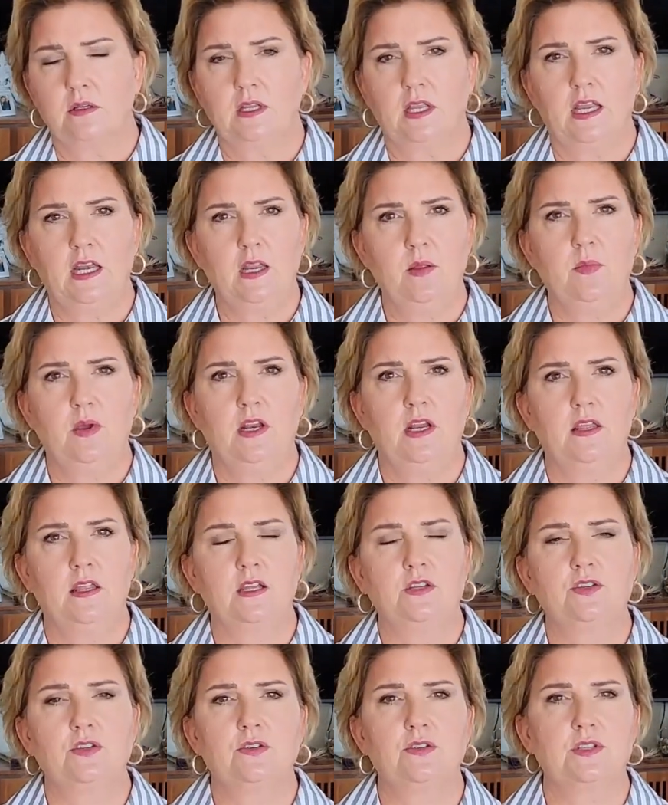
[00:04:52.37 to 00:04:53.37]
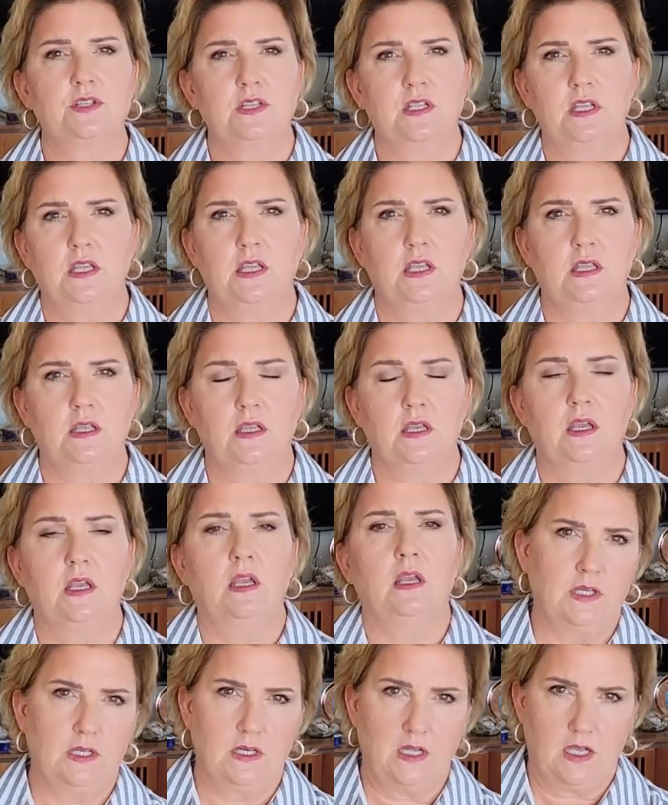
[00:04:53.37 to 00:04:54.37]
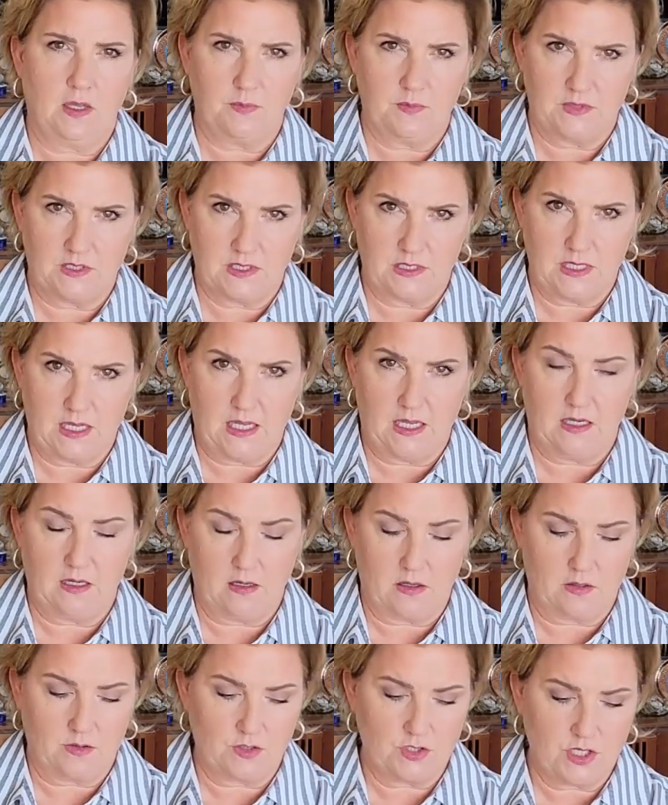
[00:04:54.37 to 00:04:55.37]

Anybody that you're seeing, get up to date on